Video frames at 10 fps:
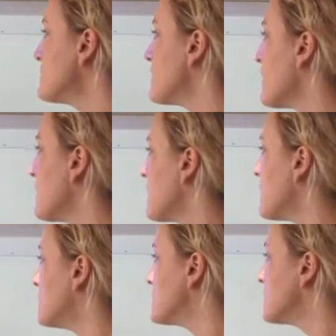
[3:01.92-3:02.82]
so that
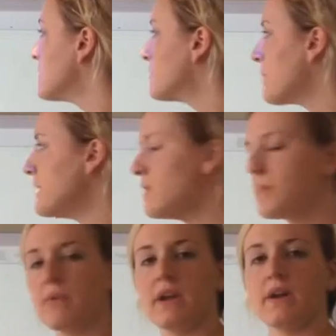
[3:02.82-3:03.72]
becomes my
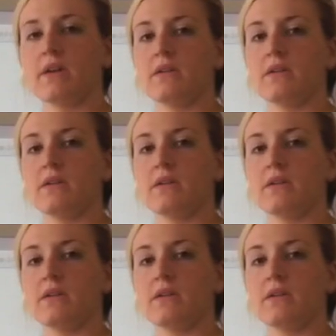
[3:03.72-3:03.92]
numerator.